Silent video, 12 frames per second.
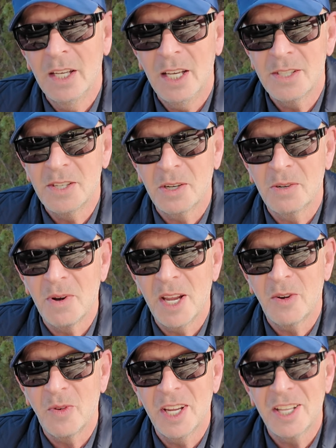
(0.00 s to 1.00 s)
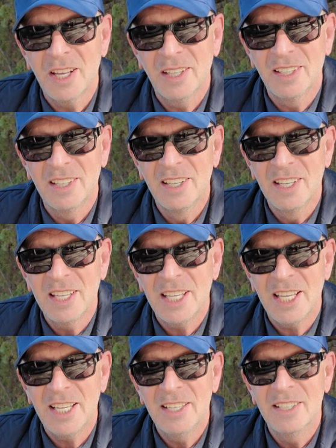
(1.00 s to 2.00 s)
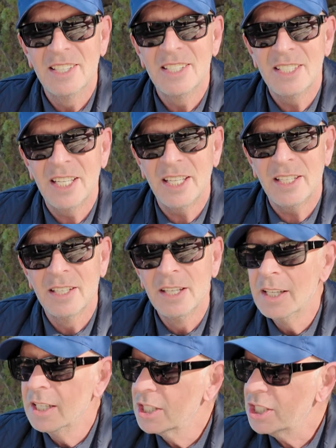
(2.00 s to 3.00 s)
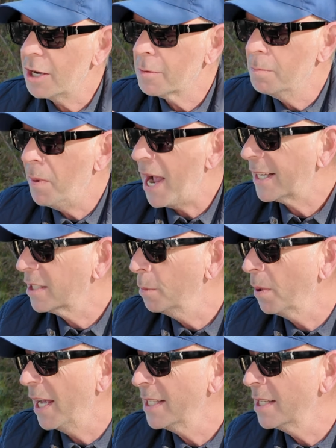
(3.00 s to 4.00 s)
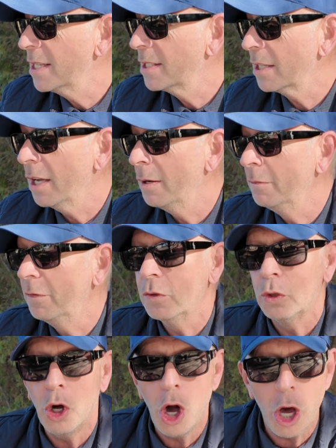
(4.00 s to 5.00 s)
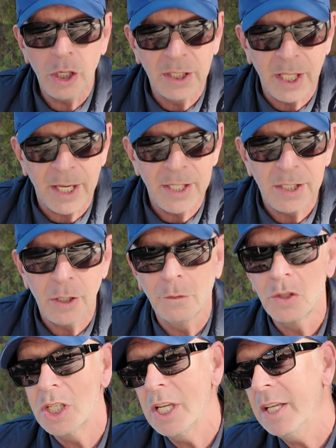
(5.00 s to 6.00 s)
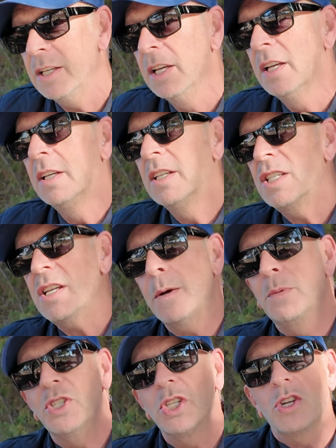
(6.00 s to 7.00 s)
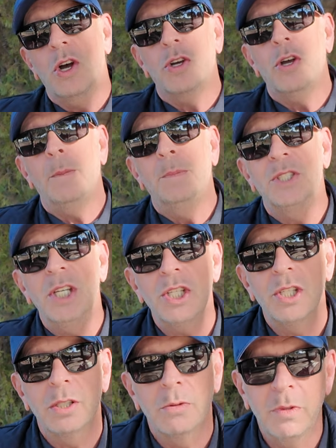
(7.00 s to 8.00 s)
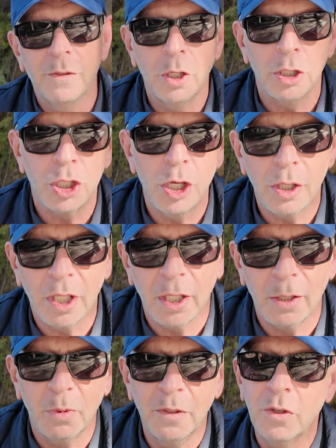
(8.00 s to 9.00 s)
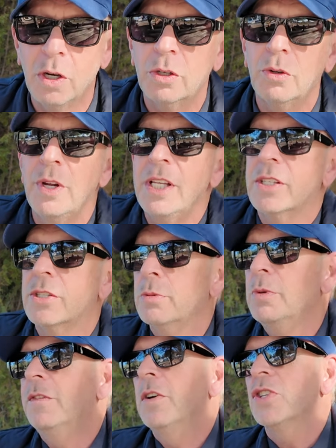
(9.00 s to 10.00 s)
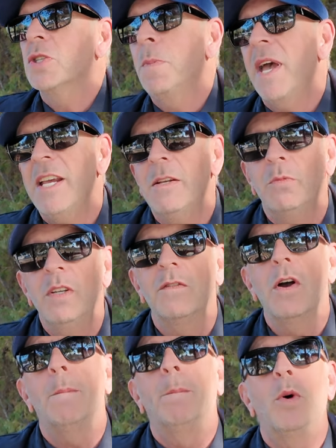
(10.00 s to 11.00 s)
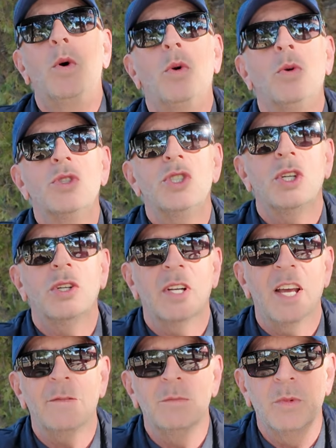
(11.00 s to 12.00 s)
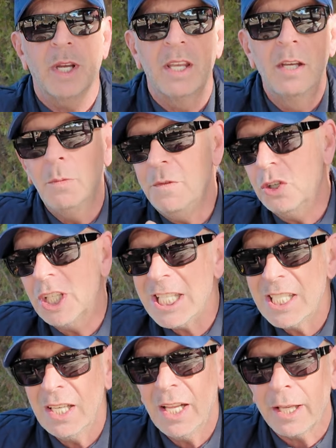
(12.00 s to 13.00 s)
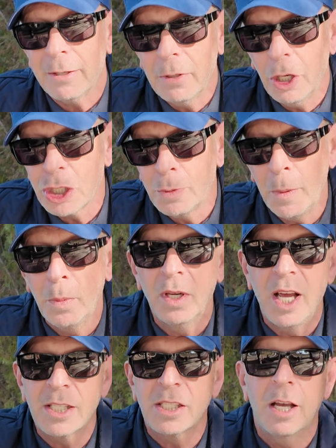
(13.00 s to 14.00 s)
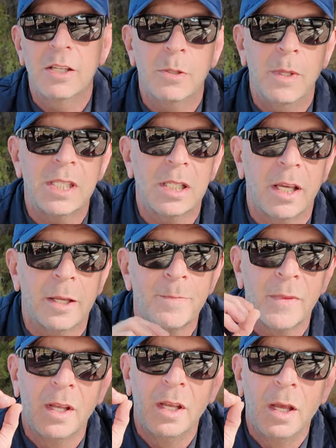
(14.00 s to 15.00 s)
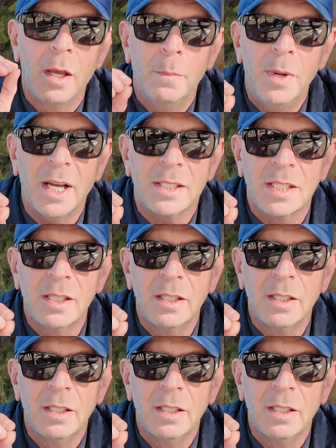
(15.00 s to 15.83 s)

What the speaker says: is a great, great colour indeed. So back to places to come for holidays. Obviously, Cyprus has got competition. We've got Turkey, we've got Greece, we've got Spain, we've got Portugal, haven't we? We've got Italy. Lots of people like to go to Italy. But